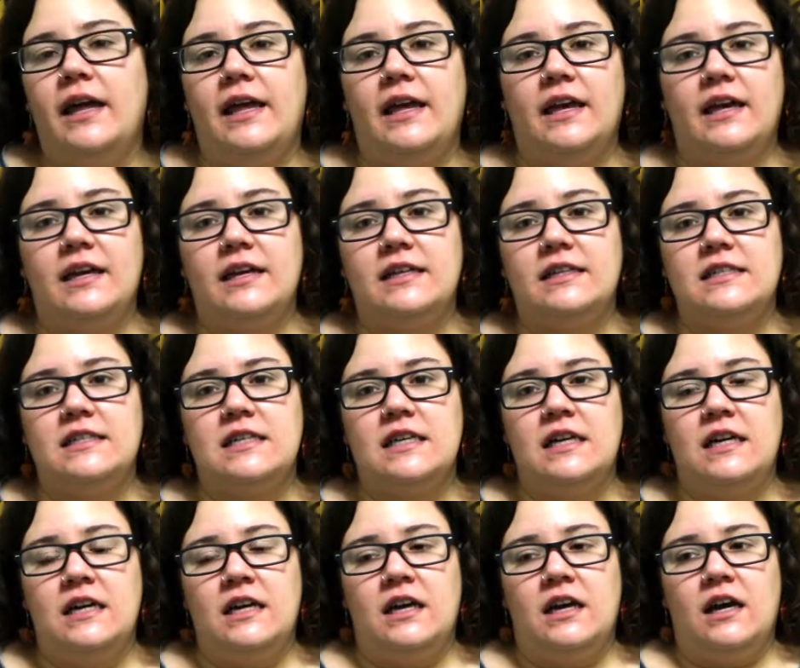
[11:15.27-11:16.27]
And
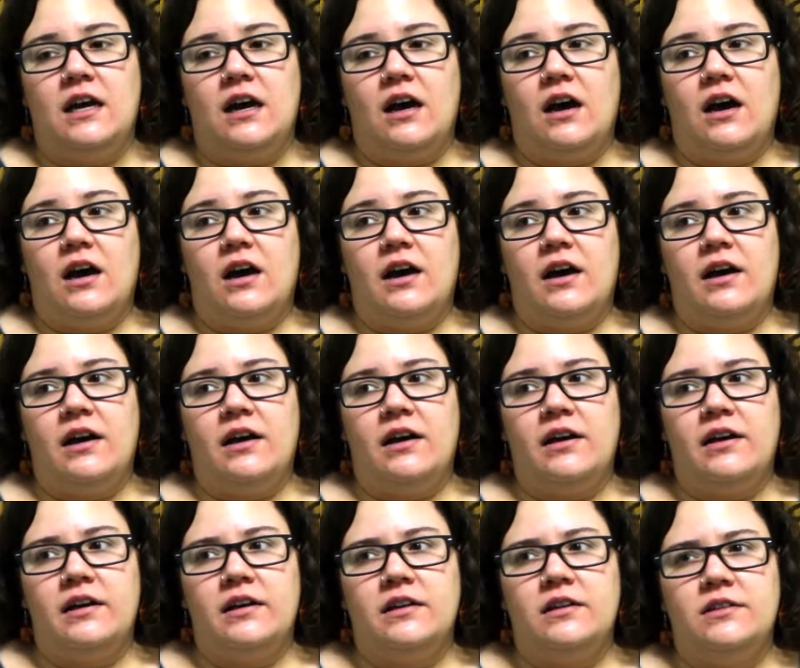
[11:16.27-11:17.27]

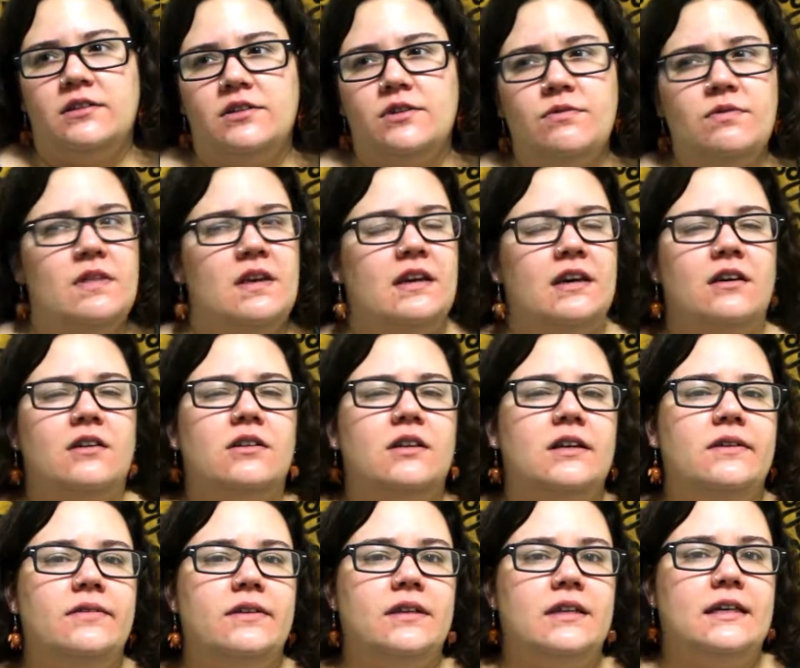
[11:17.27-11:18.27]
I don't think
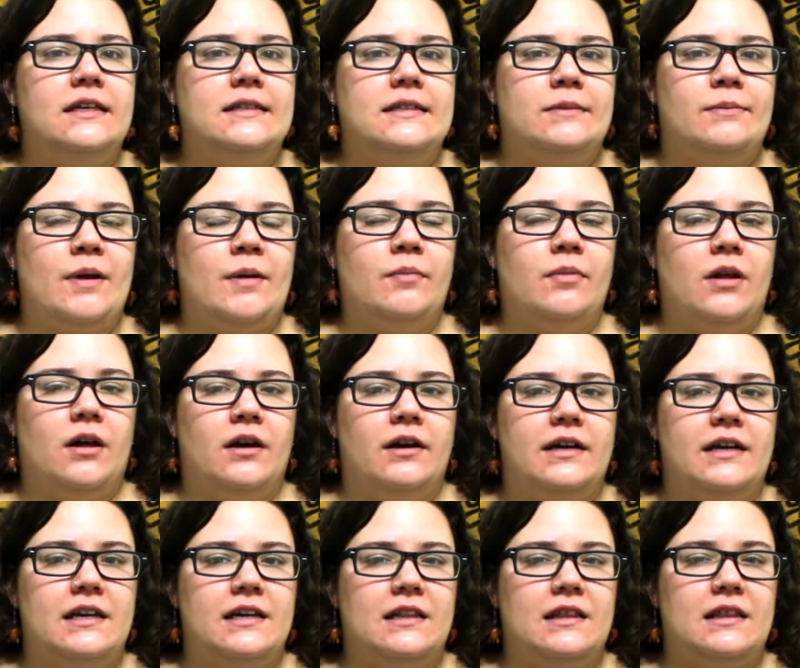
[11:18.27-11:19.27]
I'll leave a link to my
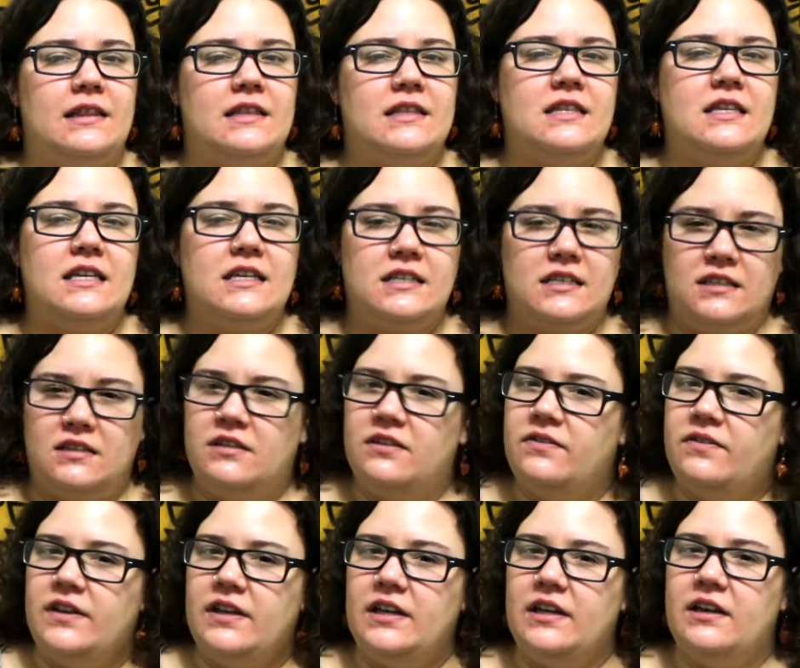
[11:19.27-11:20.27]
blog in this
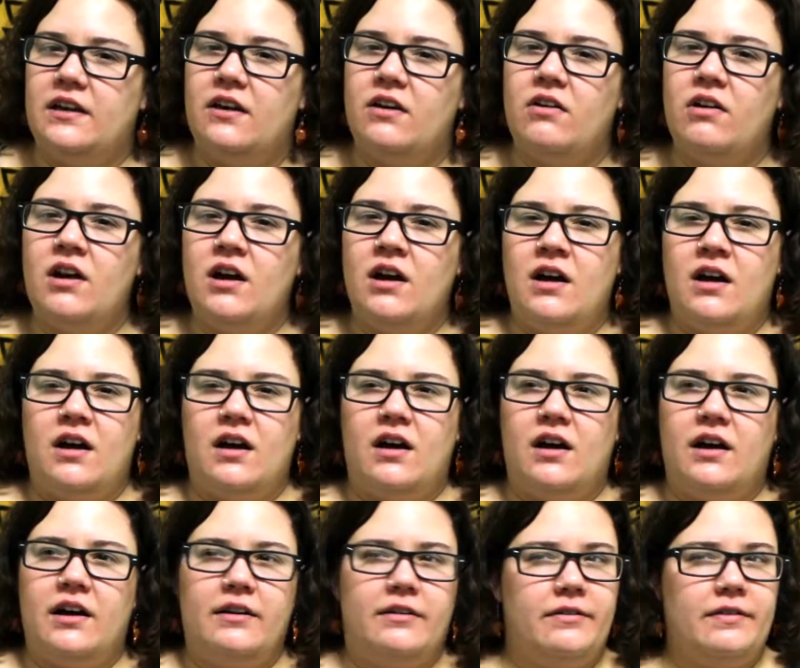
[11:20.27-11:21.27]
video.
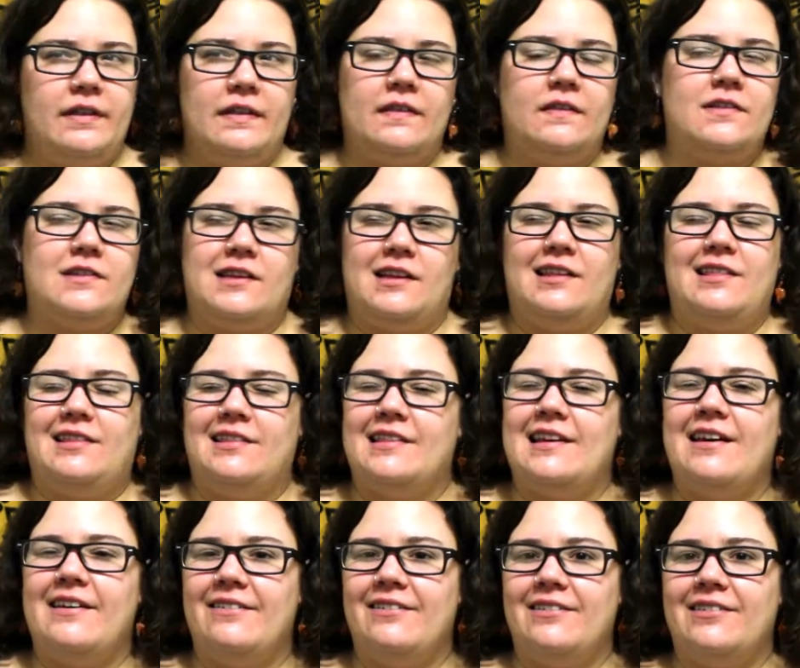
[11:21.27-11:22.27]
I don't think there's
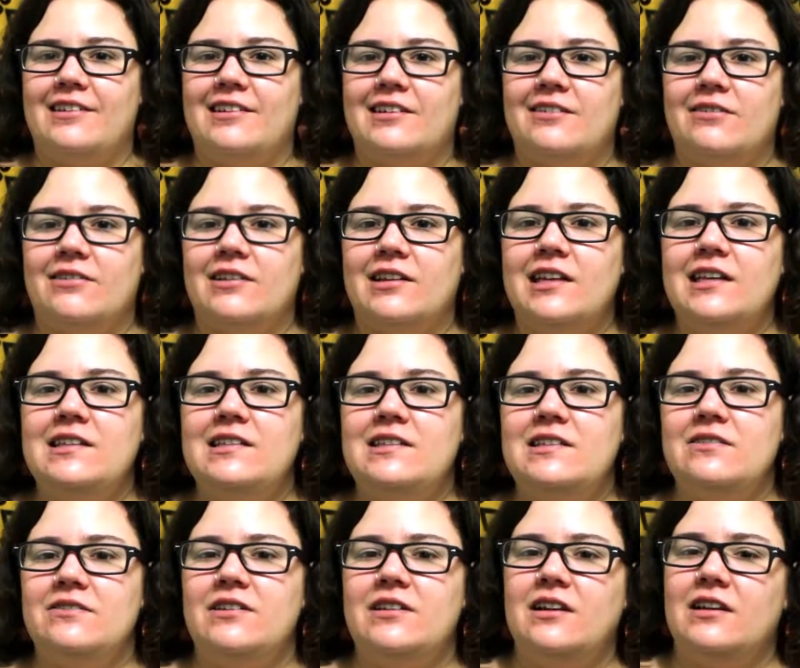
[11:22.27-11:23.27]
anything that really
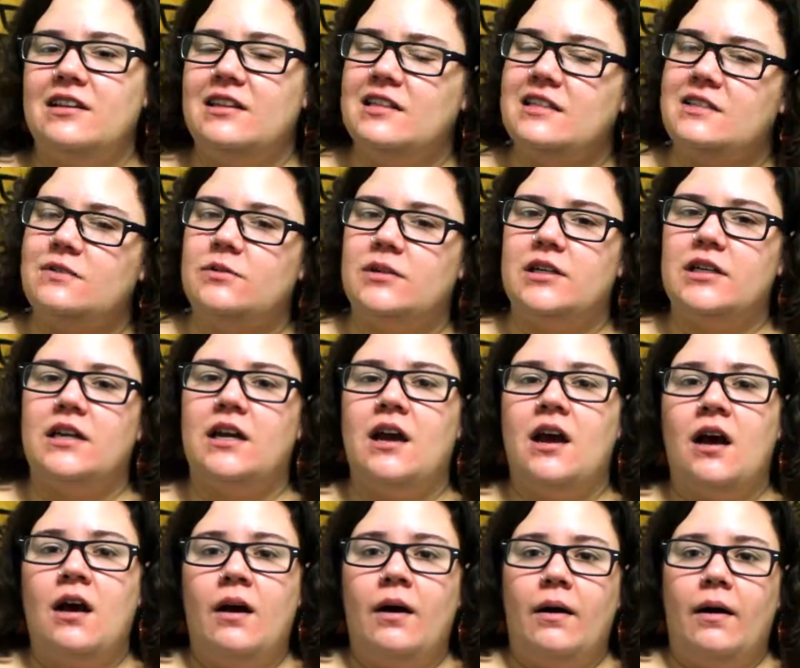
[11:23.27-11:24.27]
relates to it on this one.
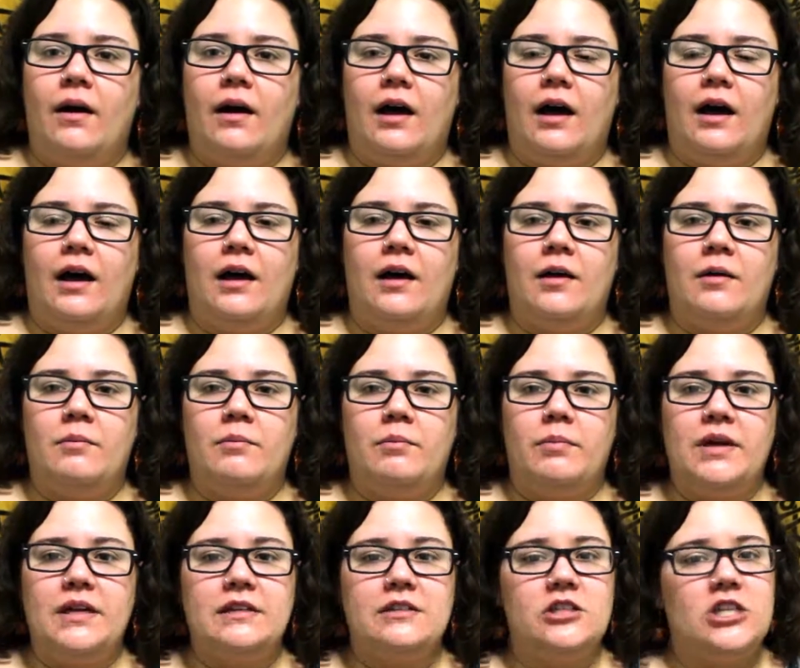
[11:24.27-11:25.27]

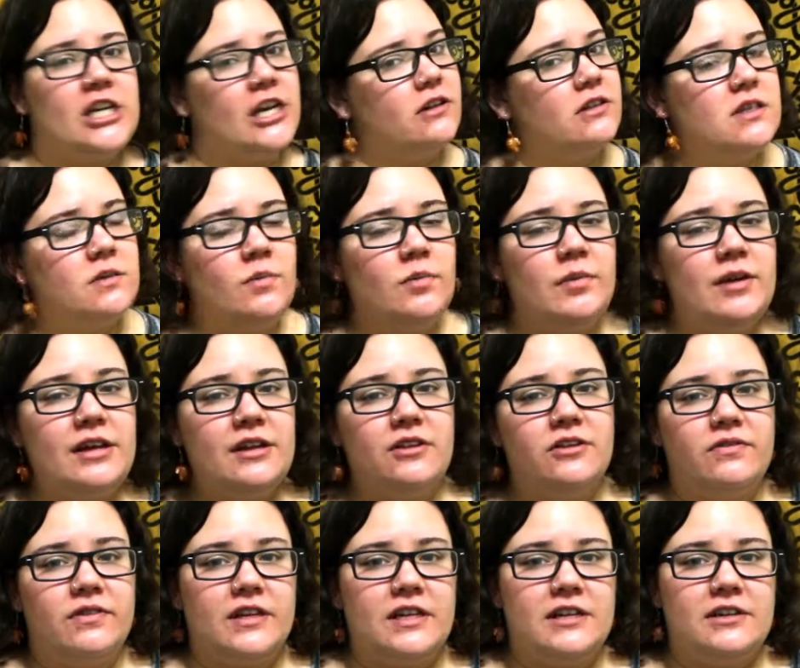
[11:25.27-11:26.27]
Um, but check out some of my
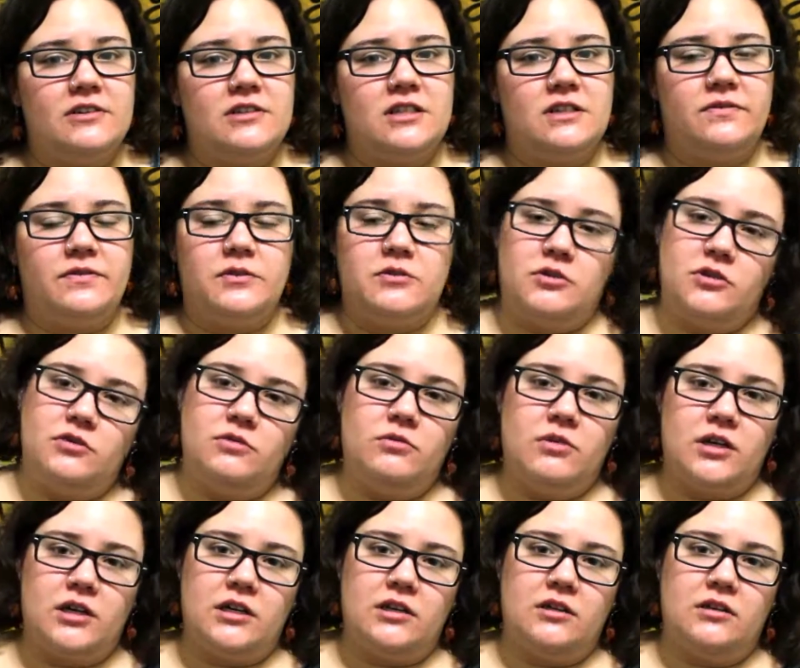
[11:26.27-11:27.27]
other videos if you do
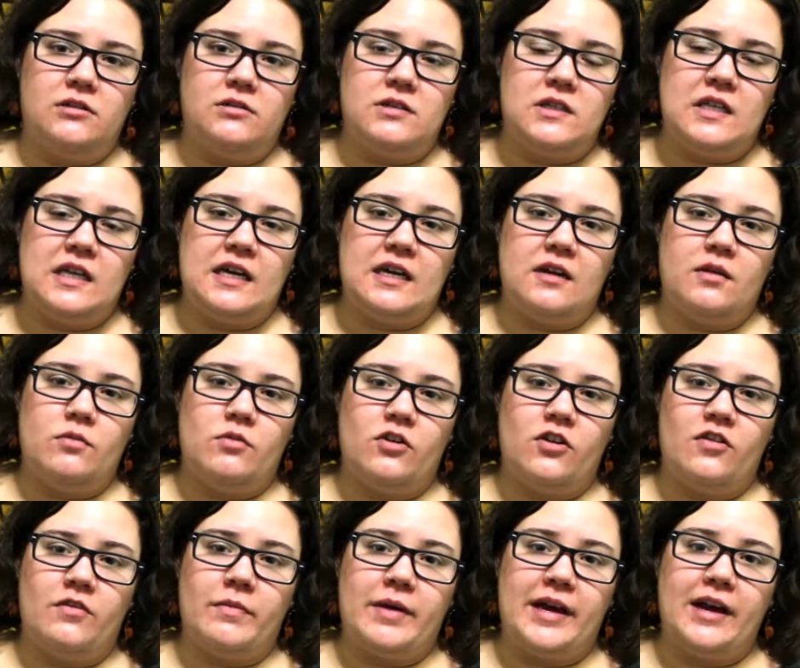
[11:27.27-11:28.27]
want to see any
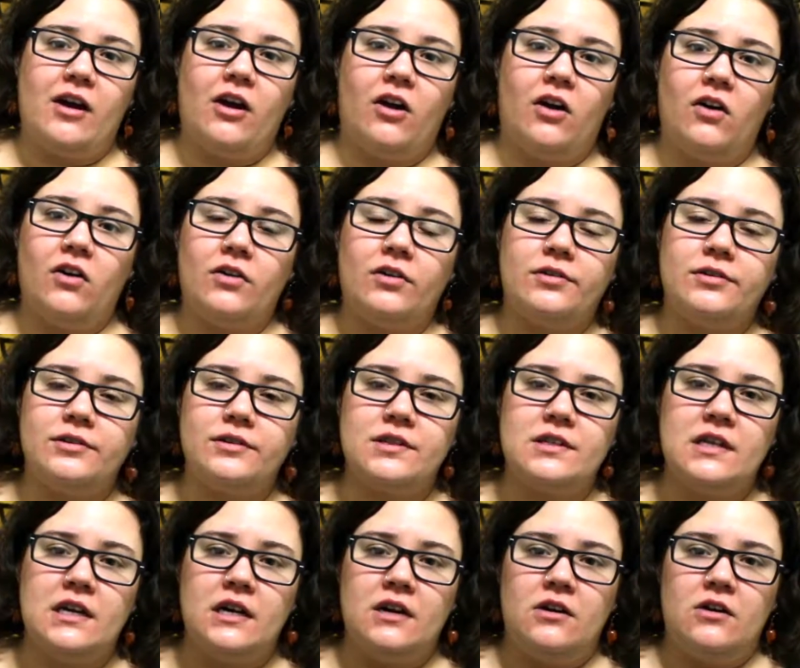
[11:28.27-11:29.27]
more of my
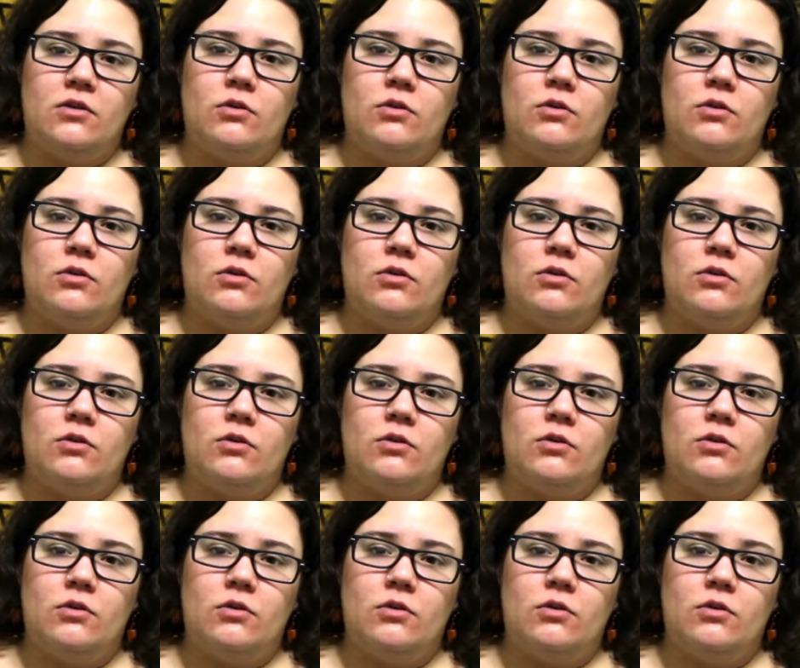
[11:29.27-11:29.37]
hauls.